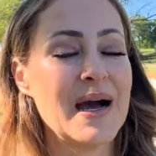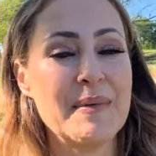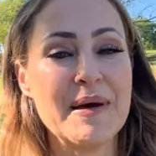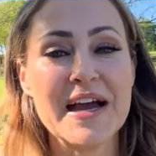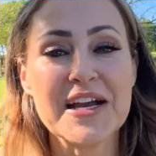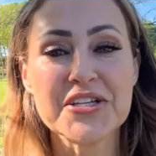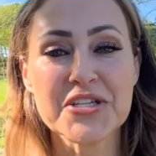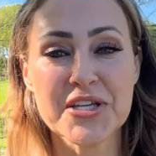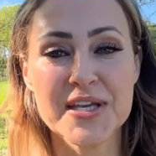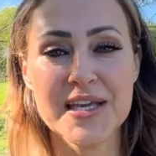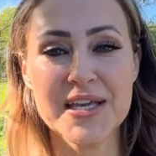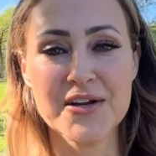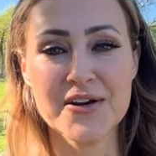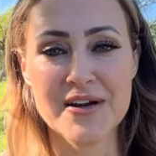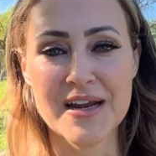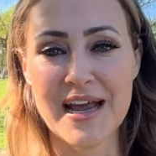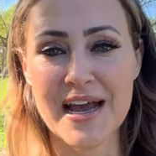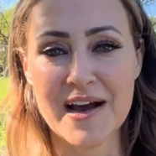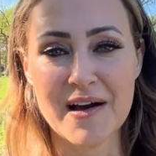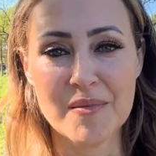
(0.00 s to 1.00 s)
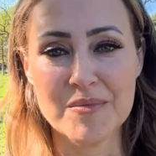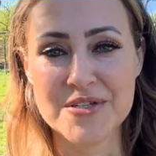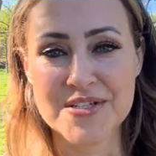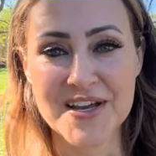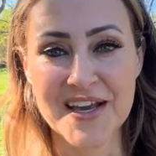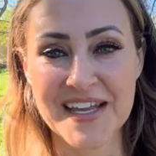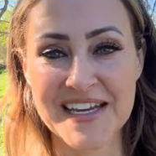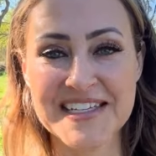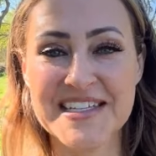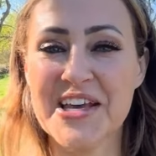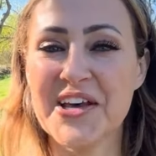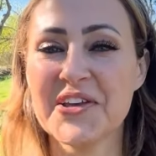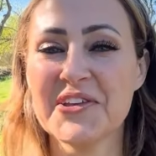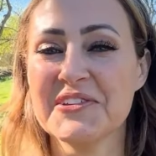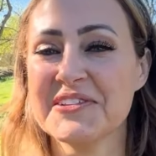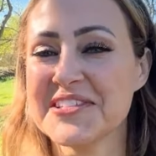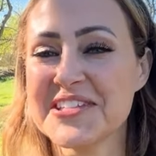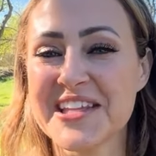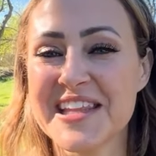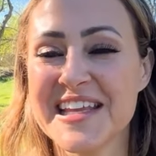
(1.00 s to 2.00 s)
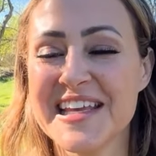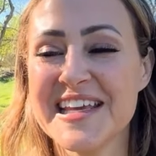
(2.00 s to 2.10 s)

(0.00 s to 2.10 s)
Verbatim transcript: I'm actually here now. I'm just not gonna tell you until the